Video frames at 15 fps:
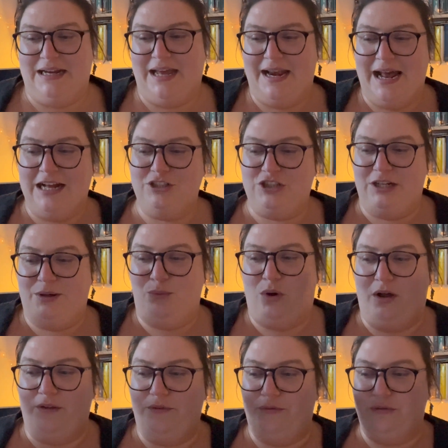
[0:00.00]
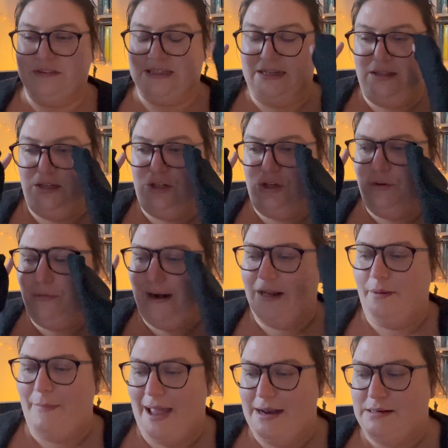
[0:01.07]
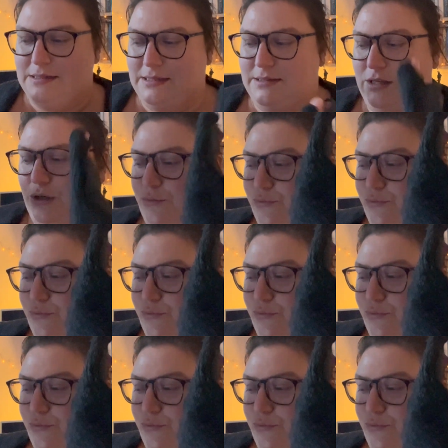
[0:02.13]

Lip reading: And actually what SenLinYu recommends is that you